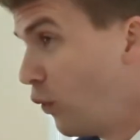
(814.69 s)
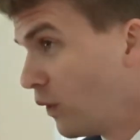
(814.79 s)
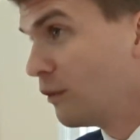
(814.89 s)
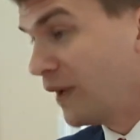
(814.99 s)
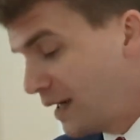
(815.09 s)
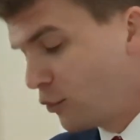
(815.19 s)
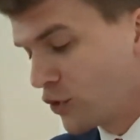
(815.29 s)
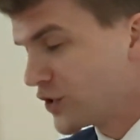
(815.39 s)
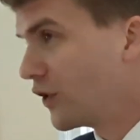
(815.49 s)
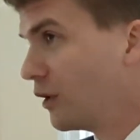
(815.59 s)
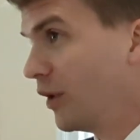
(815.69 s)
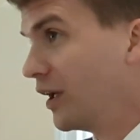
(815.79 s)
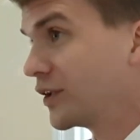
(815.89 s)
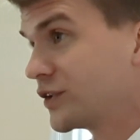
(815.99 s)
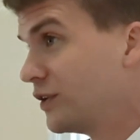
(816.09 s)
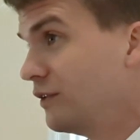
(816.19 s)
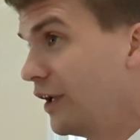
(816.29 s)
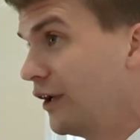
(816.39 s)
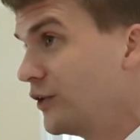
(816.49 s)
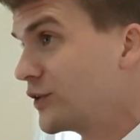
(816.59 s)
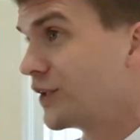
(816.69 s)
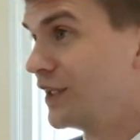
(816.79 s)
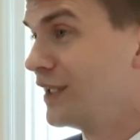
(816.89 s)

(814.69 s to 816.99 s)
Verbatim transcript: or buy more Starbucks, who knows?